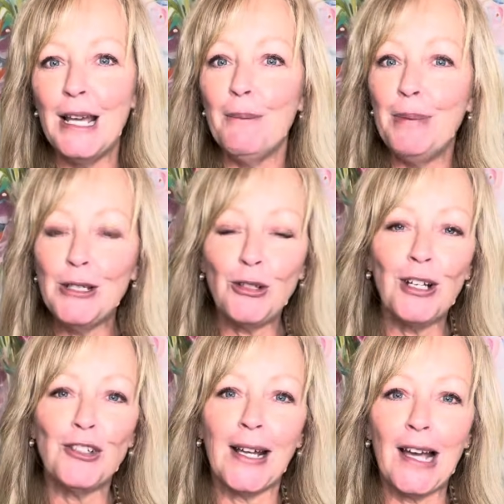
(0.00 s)
be sure to
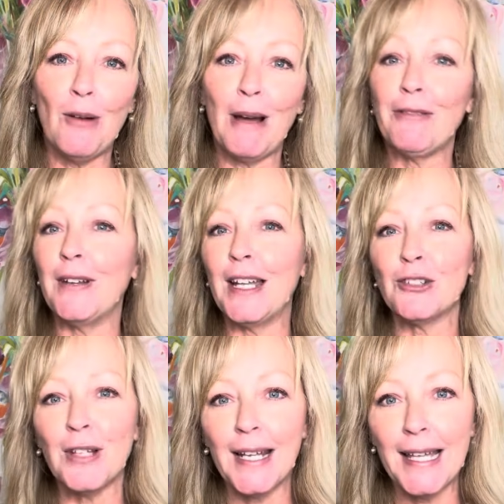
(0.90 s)
check out my
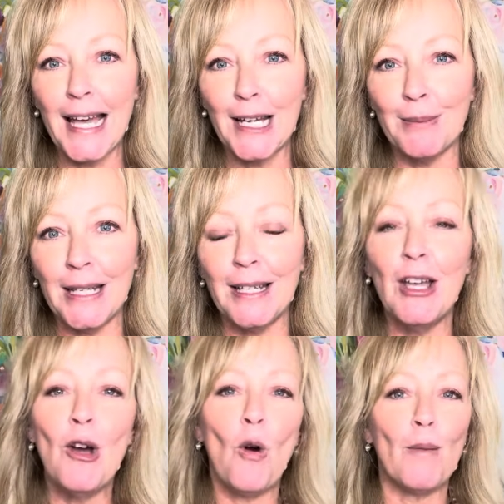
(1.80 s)
Financial Aid Academy
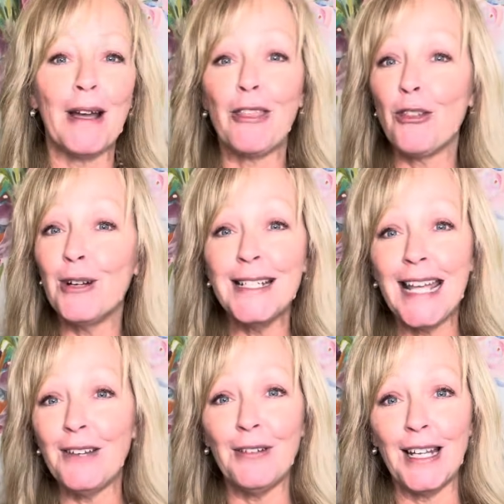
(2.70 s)
or my
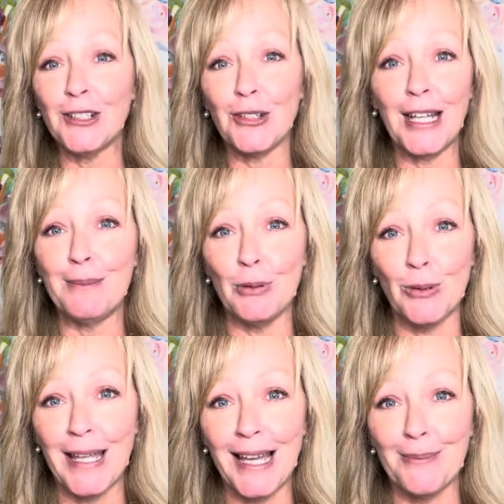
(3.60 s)
30-day Financial Aid Boot
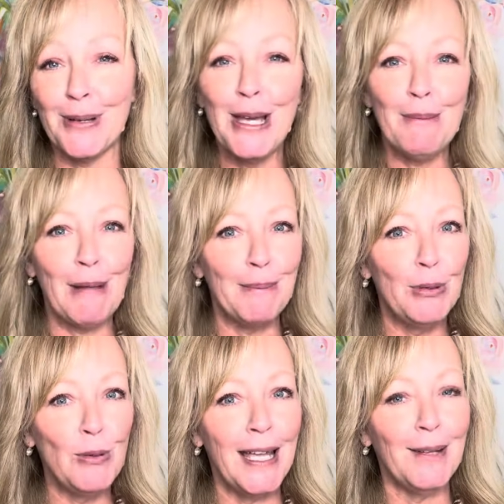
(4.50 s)
Camp. My
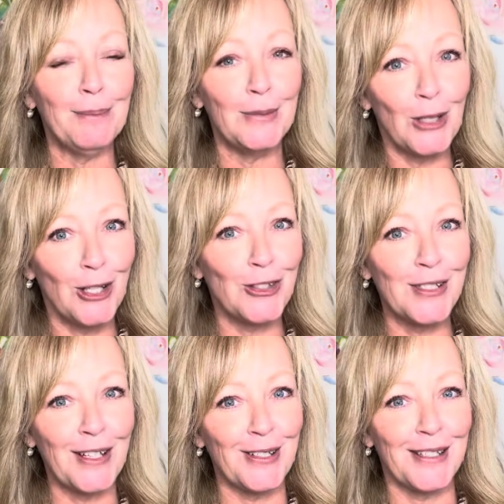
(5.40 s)
boot camp
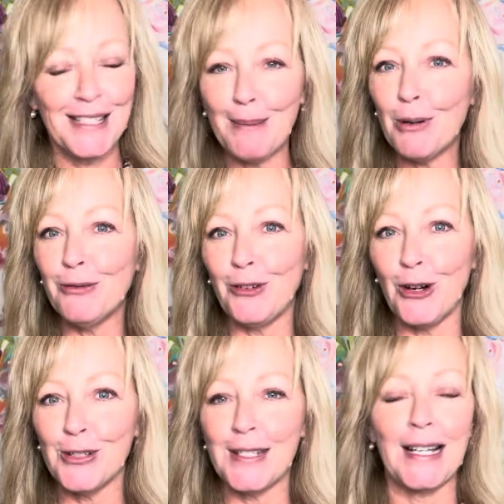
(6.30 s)
launches on December
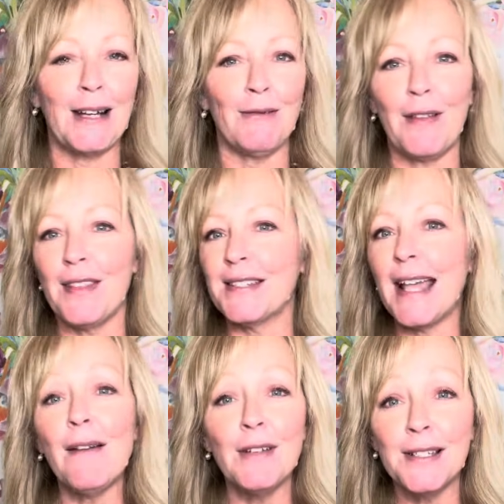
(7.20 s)
1st, and I run this
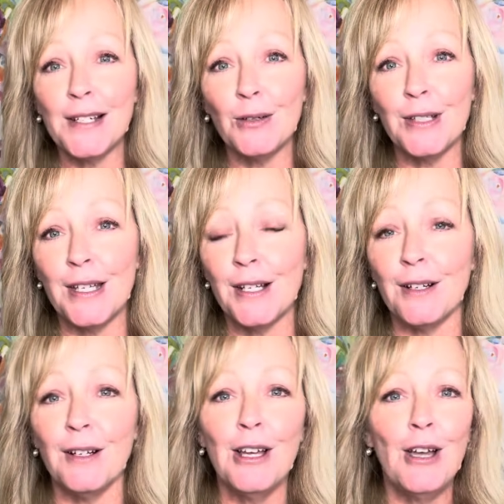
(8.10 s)
every single
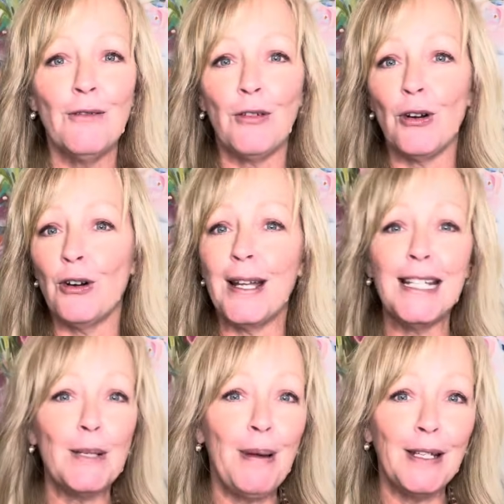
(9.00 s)
year for
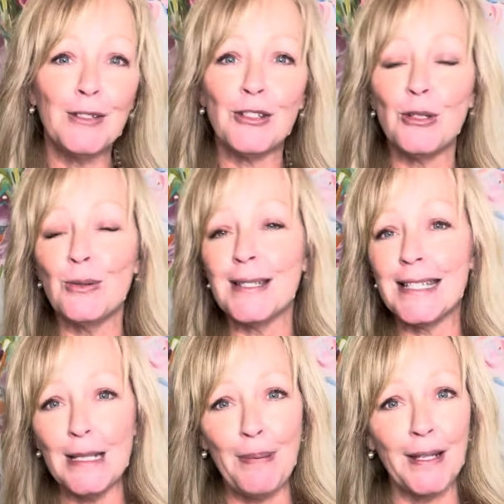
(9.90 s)
independent students,
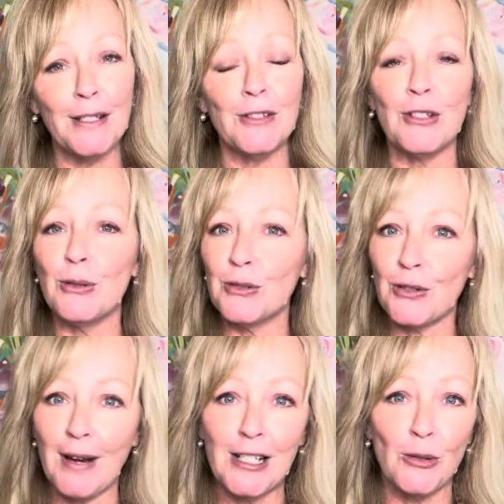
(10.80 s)
dependent students,
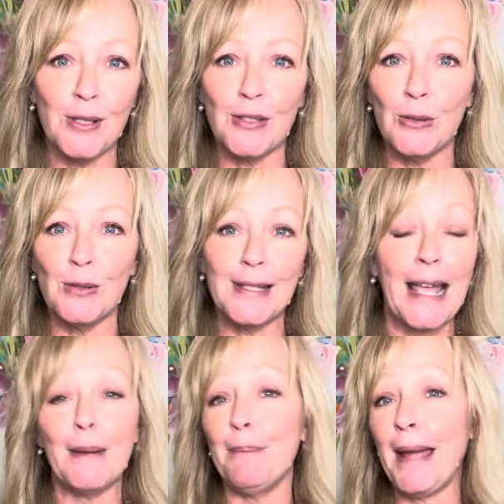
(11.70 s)
graduate students,
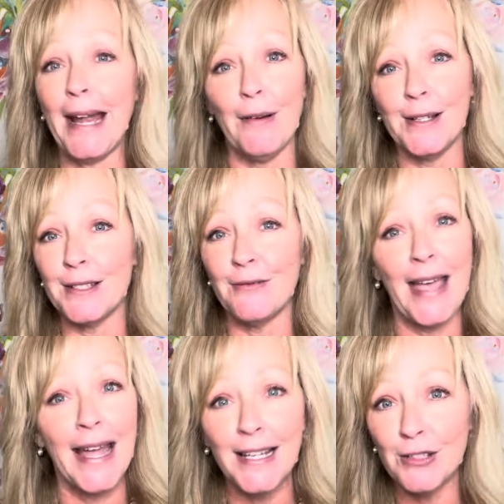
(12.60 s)
and parents of
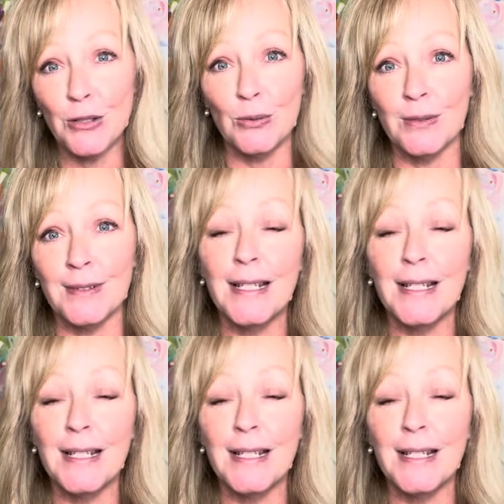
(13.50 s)
any student